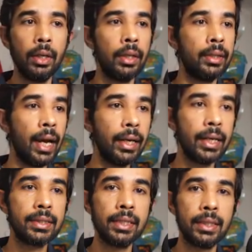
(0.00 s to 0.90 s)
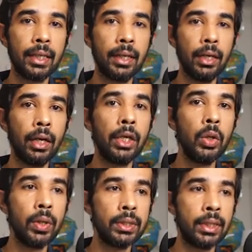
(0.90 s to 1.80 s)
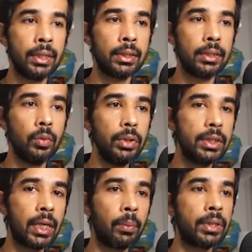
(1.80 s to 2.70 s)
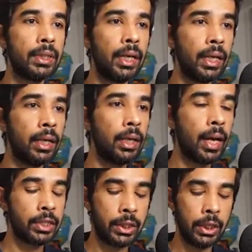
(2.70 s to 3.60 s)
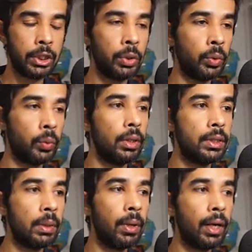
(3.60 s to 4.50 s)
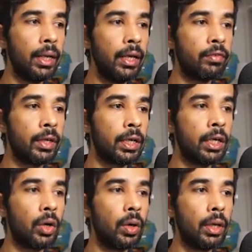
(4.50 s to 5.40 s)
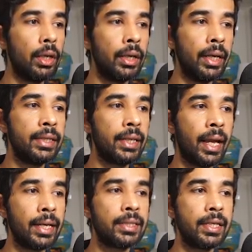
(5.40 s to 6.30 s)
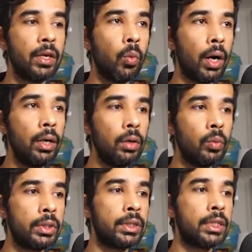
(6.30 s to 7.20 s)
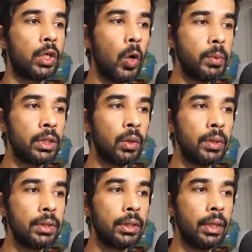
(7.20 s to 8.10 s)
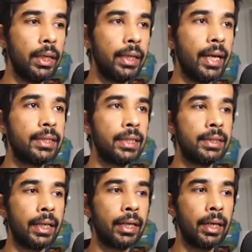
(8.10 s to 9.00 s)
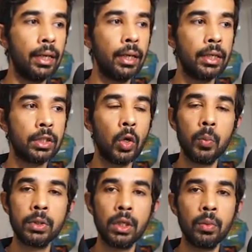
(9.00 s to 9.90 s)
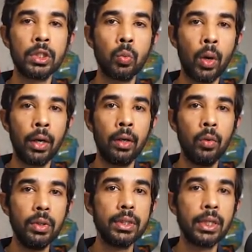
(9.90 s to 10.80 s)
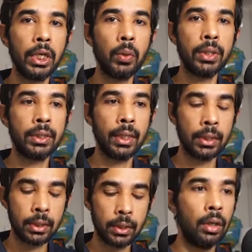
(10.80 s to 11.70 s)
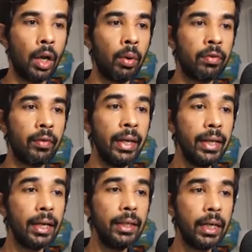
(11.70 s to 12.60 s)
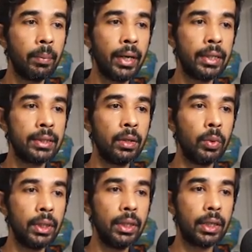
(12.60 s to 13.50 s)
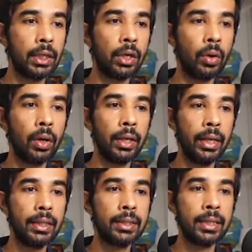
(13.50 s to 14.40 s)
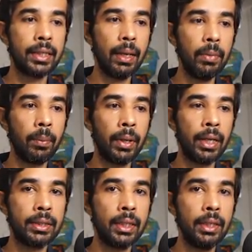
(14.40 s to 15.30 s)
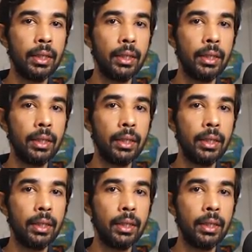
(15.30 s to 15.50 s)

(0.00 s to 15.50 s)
that gets injected a new instance, which is represented here as T2. Similarly, if the controller needs an SC1, which is a scoped service, it gets injected a scoped service 1, which is a new instance. Now, if any other dependency within the controller needs the same dependency,